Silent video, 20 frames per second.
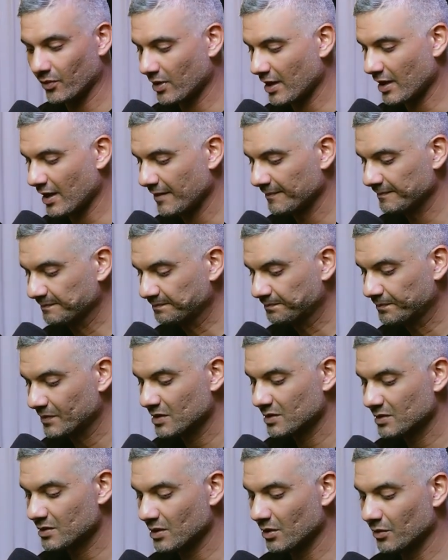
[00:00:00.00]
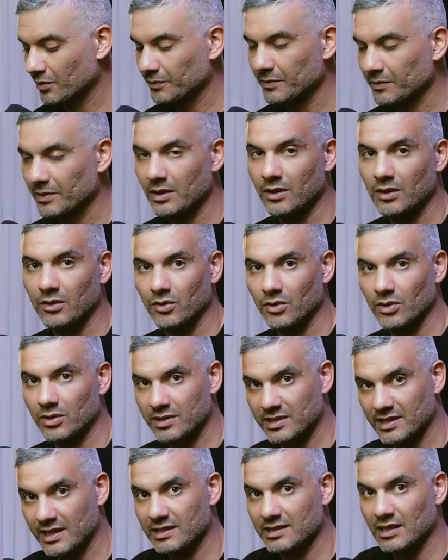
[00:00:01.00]
Okay. So
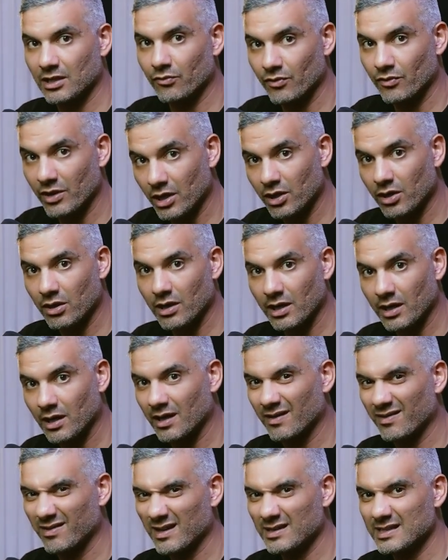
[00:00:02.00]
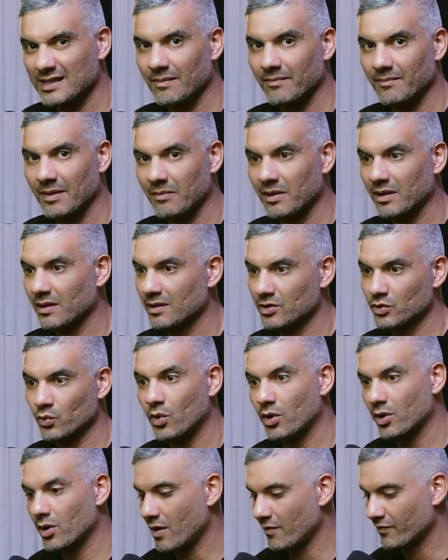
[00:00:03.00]
things that are reoccurring and things that maybe is
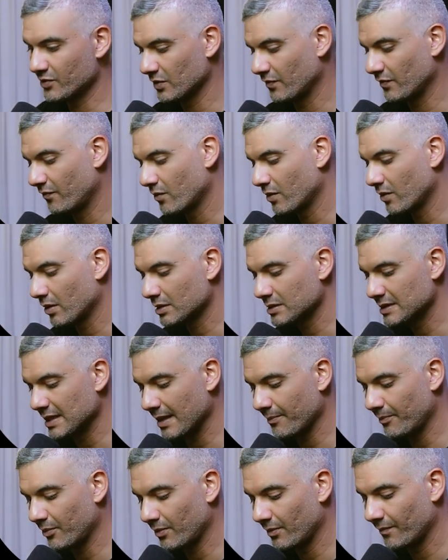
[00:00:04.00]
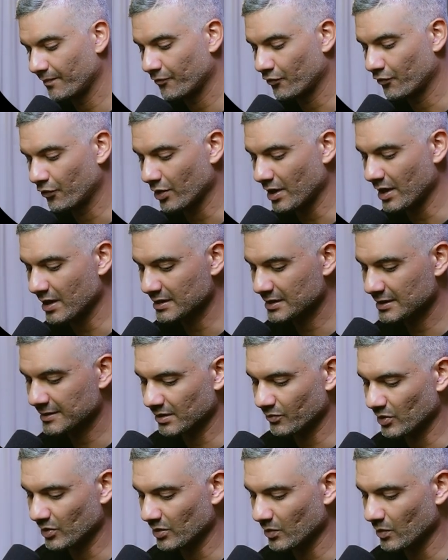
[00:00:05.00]
one-off. So for example, for us,
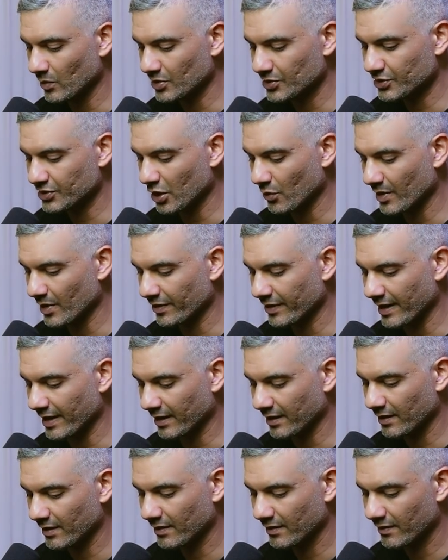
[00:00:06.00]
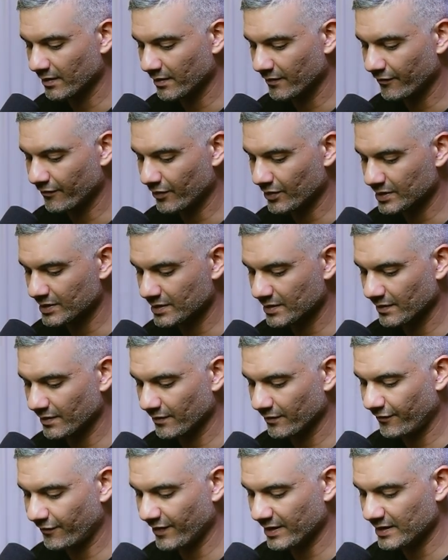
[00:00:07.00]
we'll start with like first
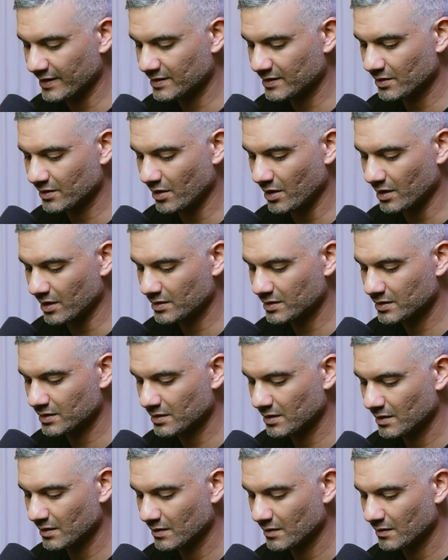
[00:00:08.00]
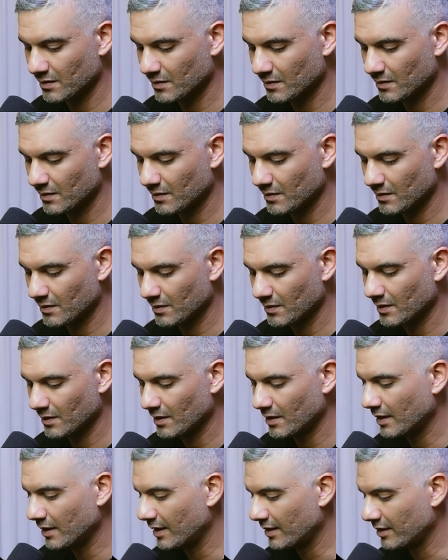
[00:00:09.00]
fixed cost,
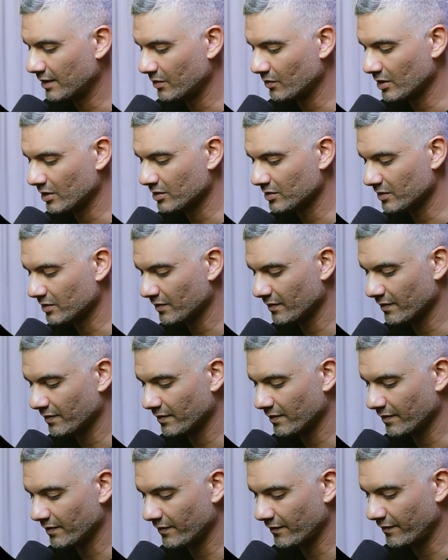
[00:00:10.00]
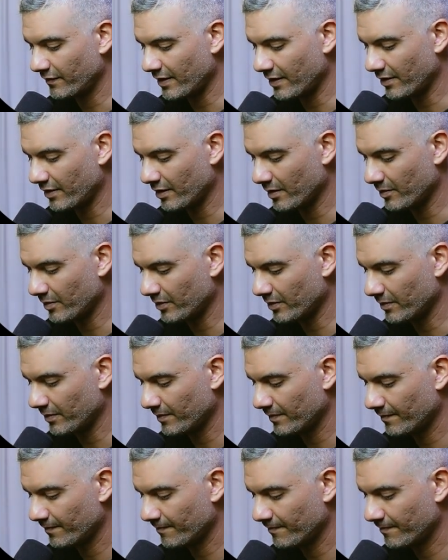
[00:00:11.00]
and then we could do variable
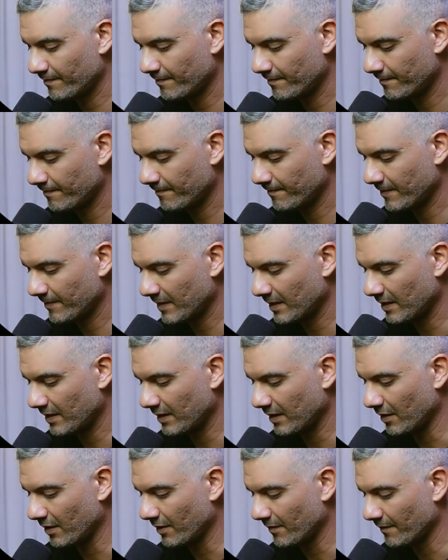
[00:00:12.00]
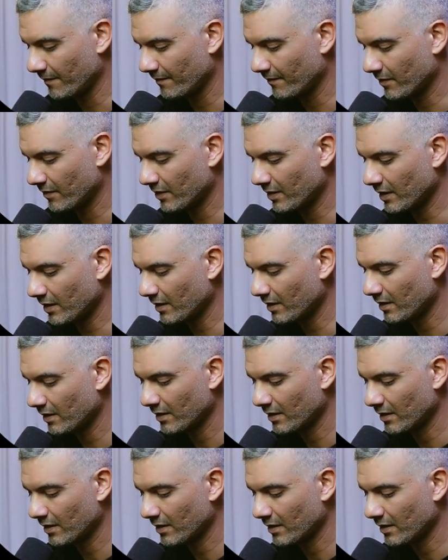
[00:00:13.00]
here. Okay.